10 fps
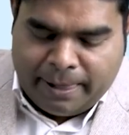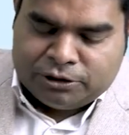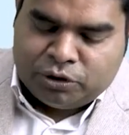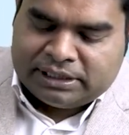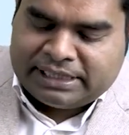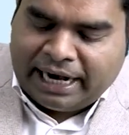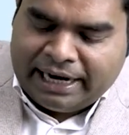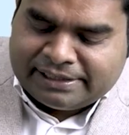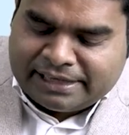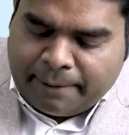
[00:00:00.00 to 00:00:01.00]
So the
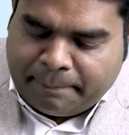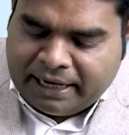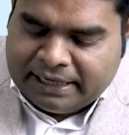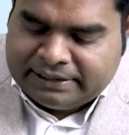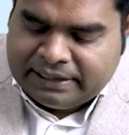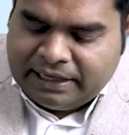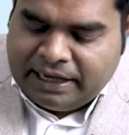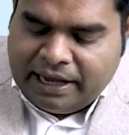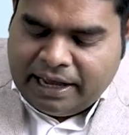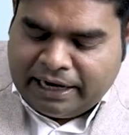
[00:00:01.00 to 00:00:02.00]
second step is
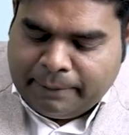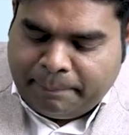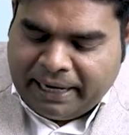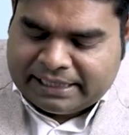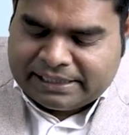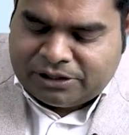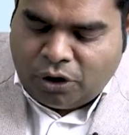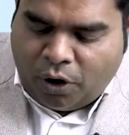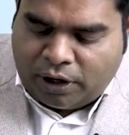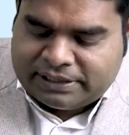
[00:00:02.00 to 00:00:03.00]
replace
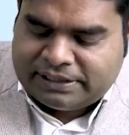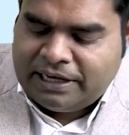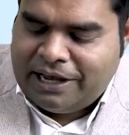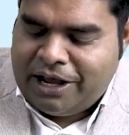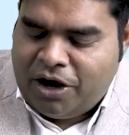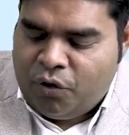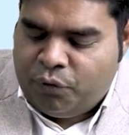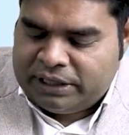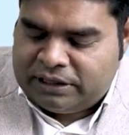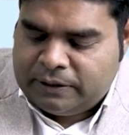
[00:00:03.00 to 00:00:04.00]
thoughts
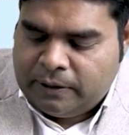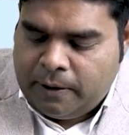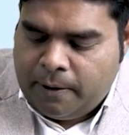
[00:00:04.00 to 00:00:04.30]
with